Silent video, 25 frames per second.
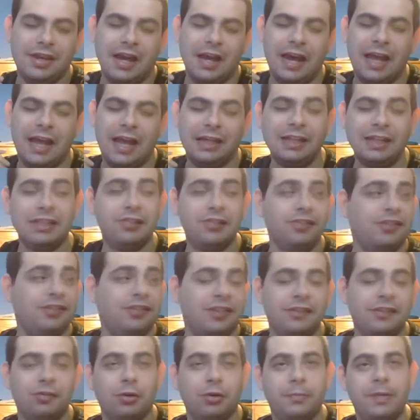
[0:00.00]
I only use
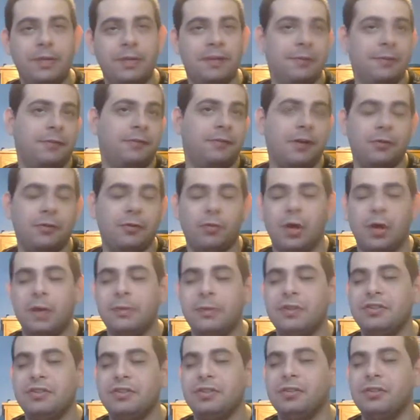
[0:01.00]
Discord because my friend wanted
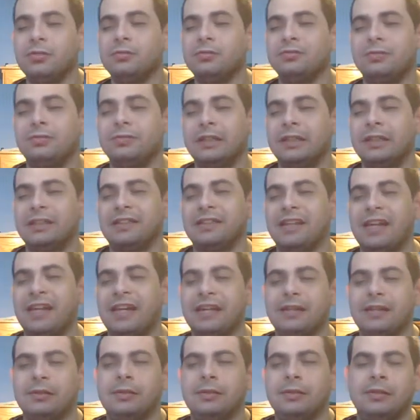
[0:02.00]
me to. It's
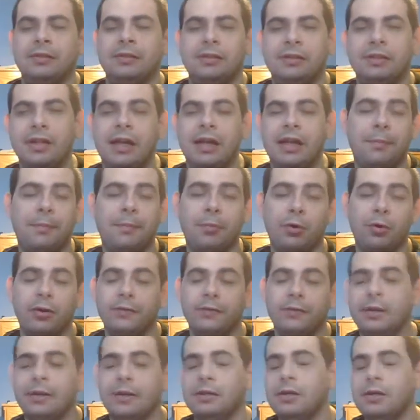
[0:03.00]
like uh, I got bored
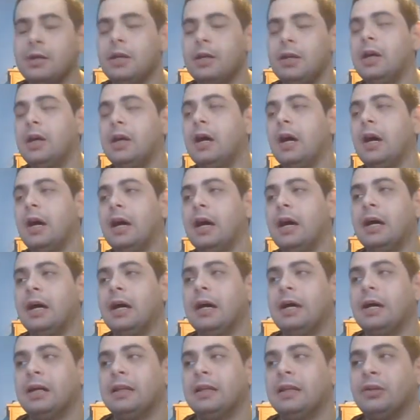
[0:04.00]
of it.
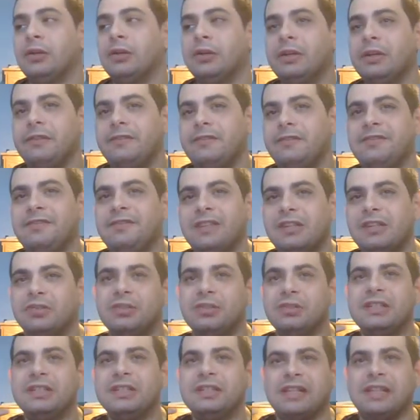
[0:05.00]
Uh, the only the
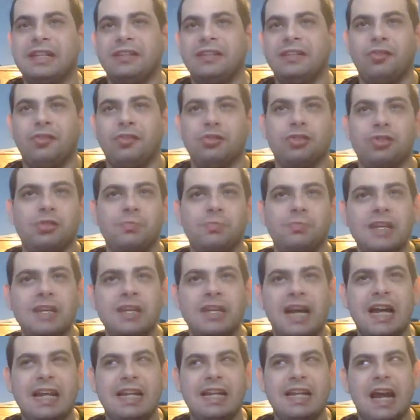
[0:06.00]
only like social
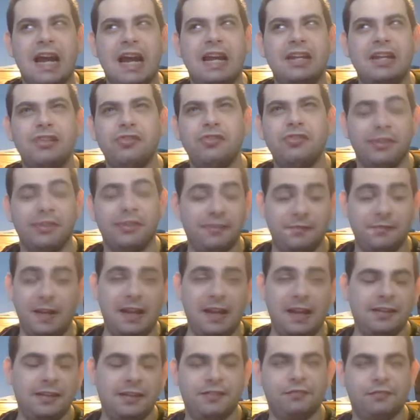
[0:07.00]
media I kind of use is,
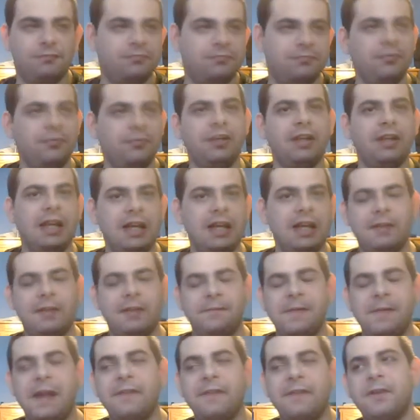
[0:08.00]
is related to
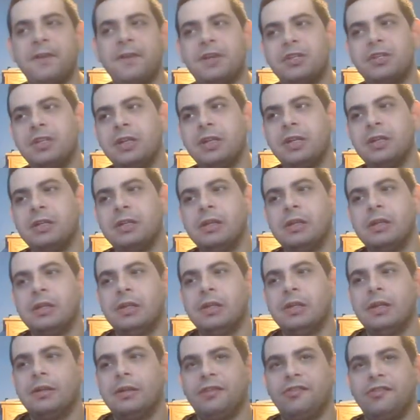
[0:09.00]
fan fiction.
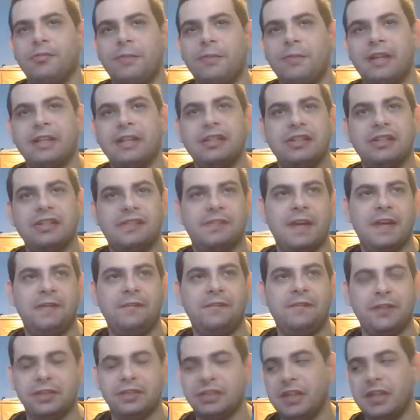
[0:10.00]
So mainly just
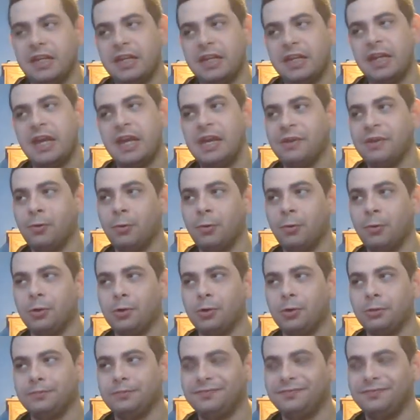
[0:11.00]
fanfiction.net
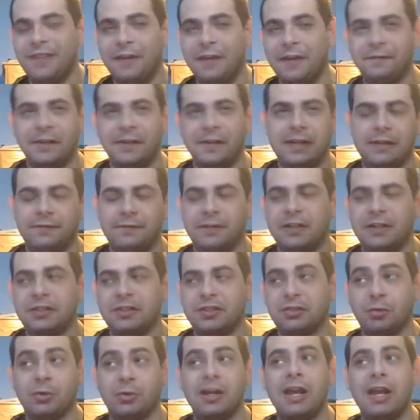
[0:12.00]
or
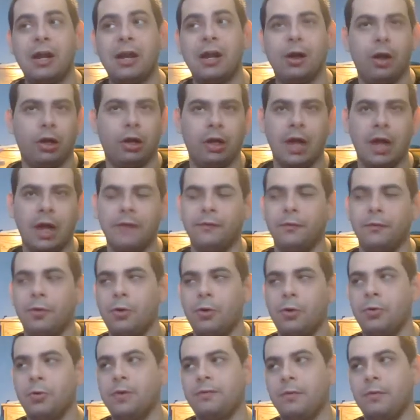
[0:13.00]
FIMFiction or Archive of
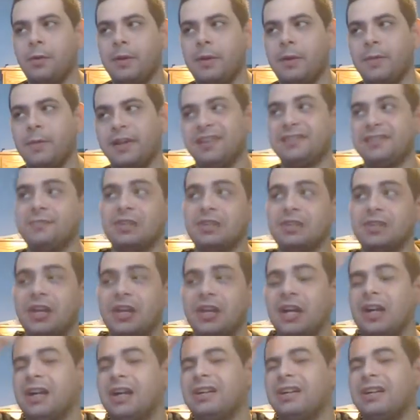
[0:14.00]
Our Own if you want to message me
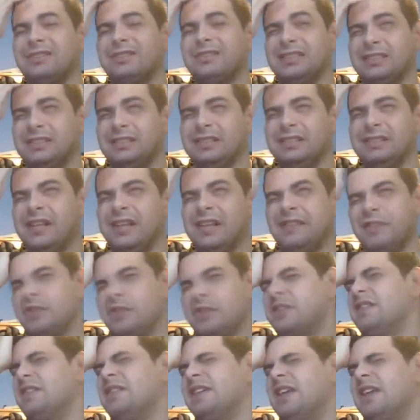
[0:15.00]
there. If
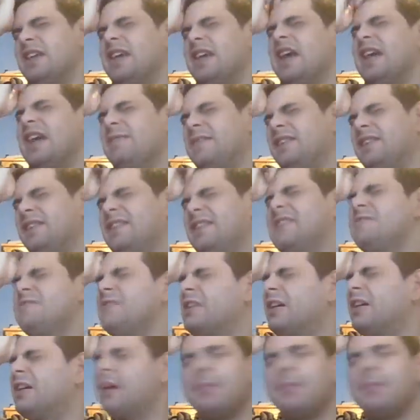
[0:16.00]
you can message
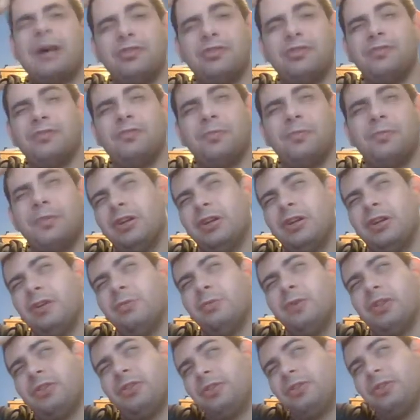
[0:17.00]
me there. I'm not too familiar
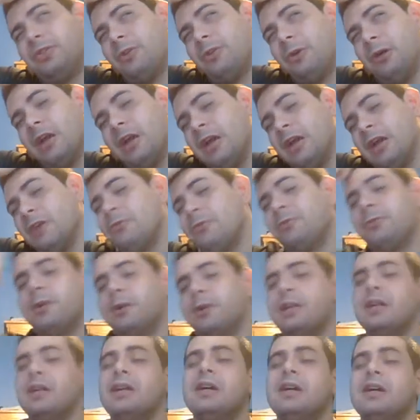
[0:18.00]
with our
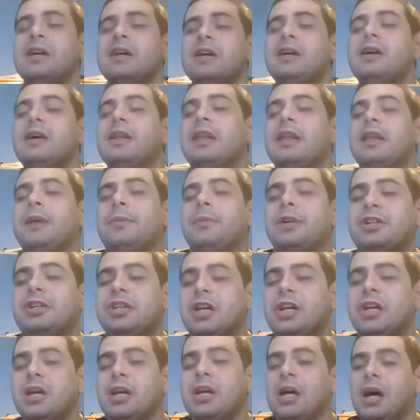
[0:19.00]
AO3 that
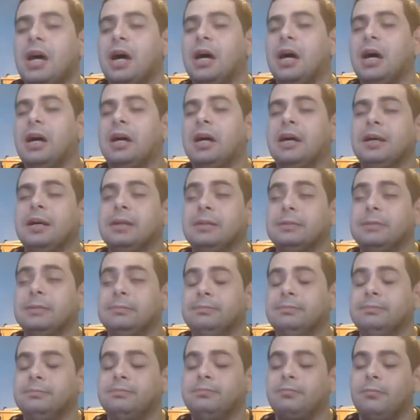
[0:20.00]
much. Um,